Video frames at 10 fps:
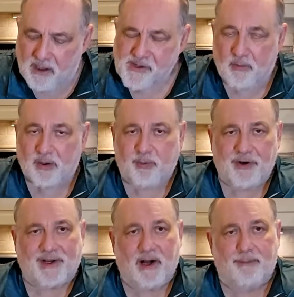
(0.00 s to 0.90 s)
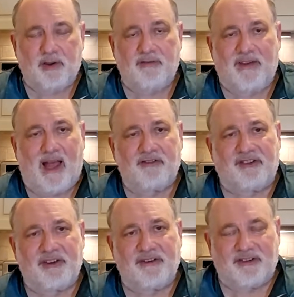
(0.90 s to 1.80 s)
You want to put a couple of
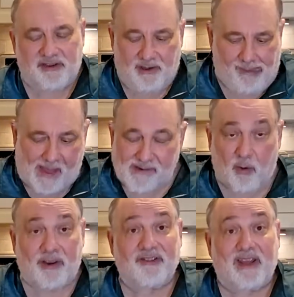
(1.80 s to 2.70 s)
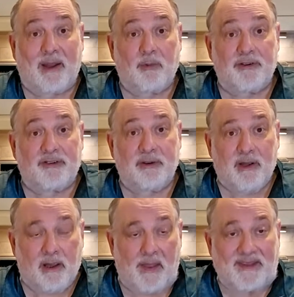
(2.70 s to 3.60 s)
ounces on a sandwich.
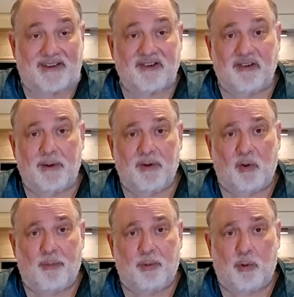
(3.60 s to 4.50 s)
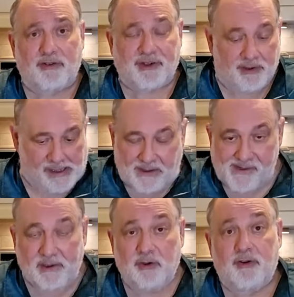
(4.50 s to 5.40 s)
That's a typical portion.
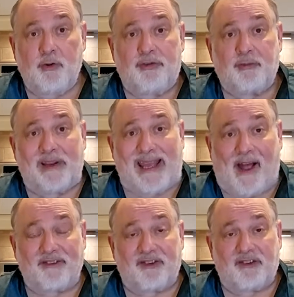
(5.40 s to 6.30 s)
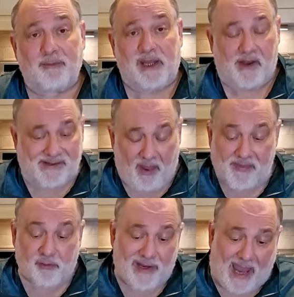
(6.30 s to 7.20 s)
2-3 ounces of meat.
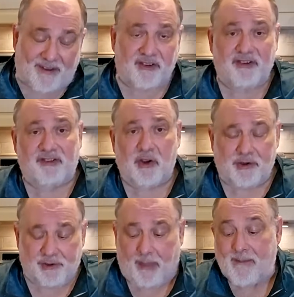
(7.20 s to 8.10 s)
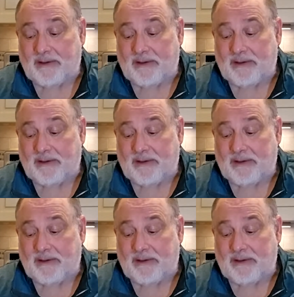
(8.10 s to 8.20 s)
3 ounces is a good